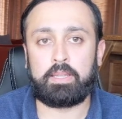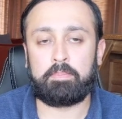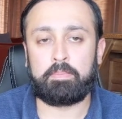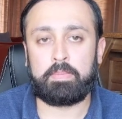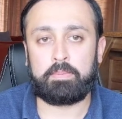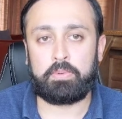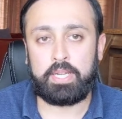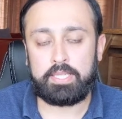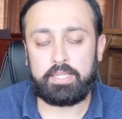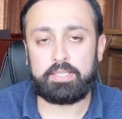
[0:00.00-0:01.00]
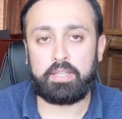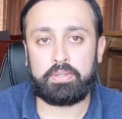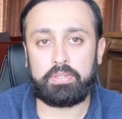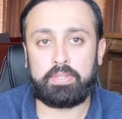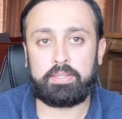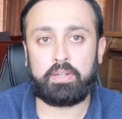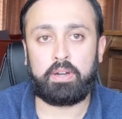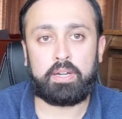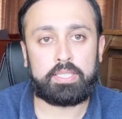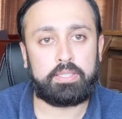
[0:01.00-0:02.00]
the reason is also that
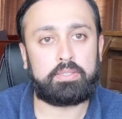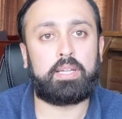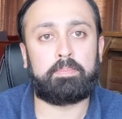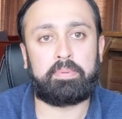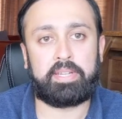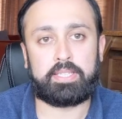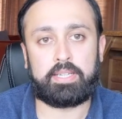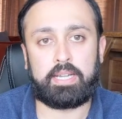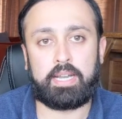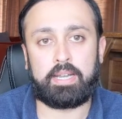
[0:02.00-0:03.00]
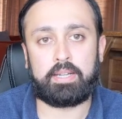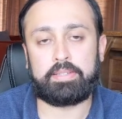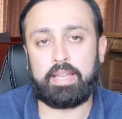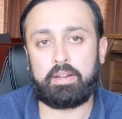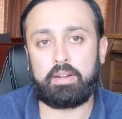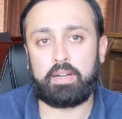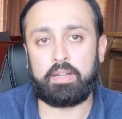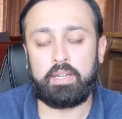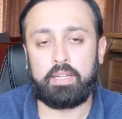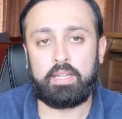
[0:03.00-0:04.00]
there are still companies there that
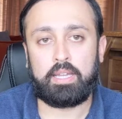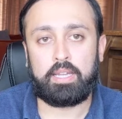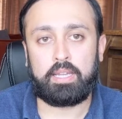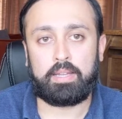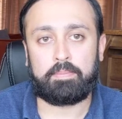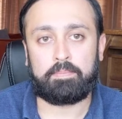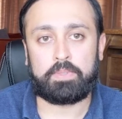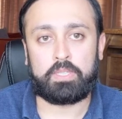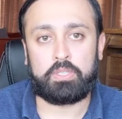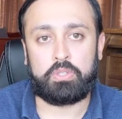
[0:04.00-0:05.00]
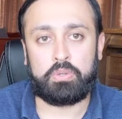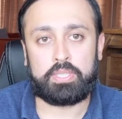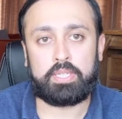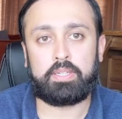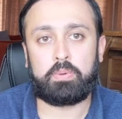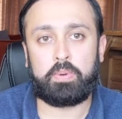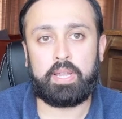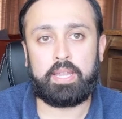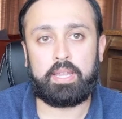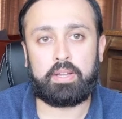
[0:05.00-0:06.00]
are using their
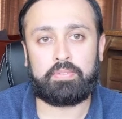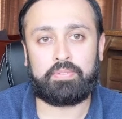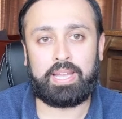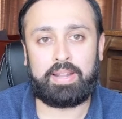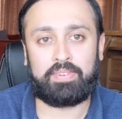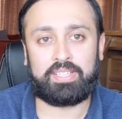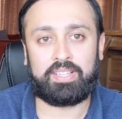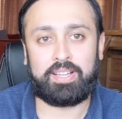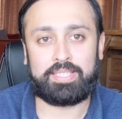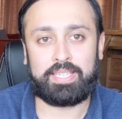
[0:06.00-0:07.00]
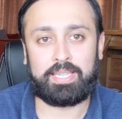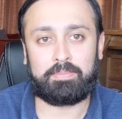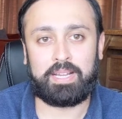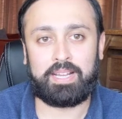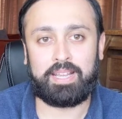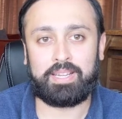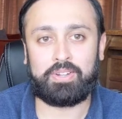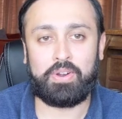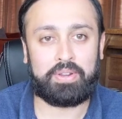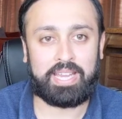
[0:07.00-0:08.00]
way of advertising
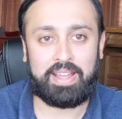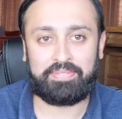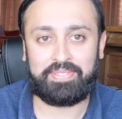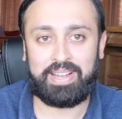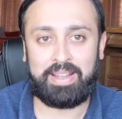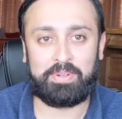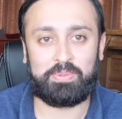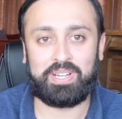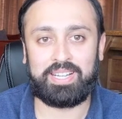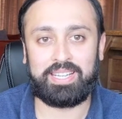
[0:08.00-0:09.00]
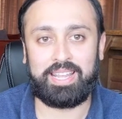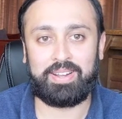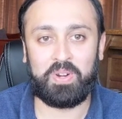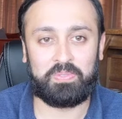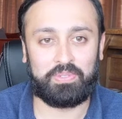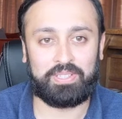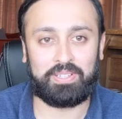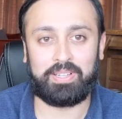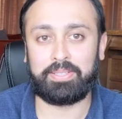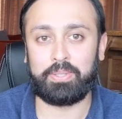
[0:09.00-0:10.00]
by going after everyone, and
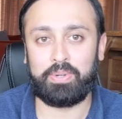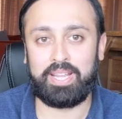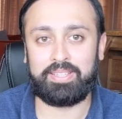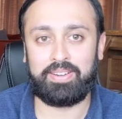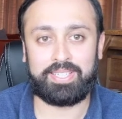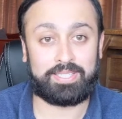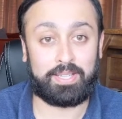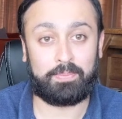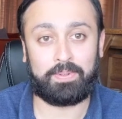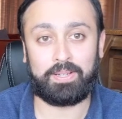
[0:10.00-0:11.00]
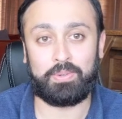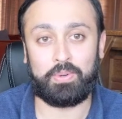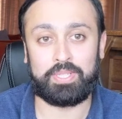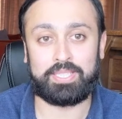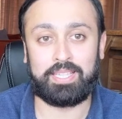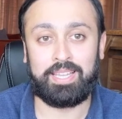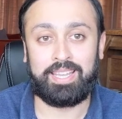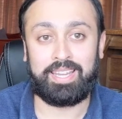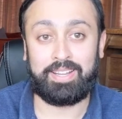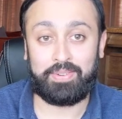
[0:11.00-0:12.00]
hopefully along the way there is someone who is
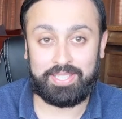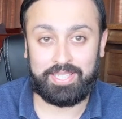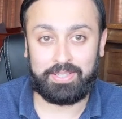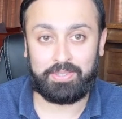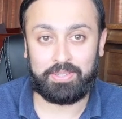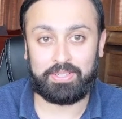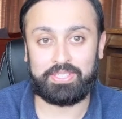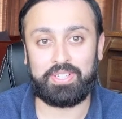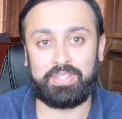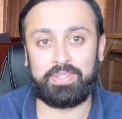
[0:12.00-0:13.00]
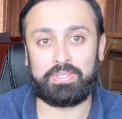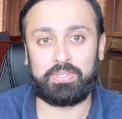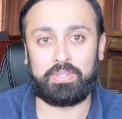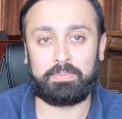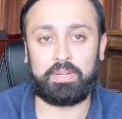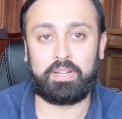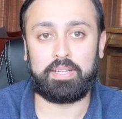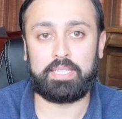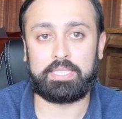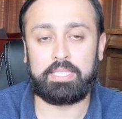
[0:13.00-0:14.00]
interested in your service or
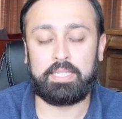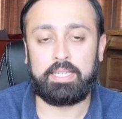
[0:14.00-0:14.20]
product.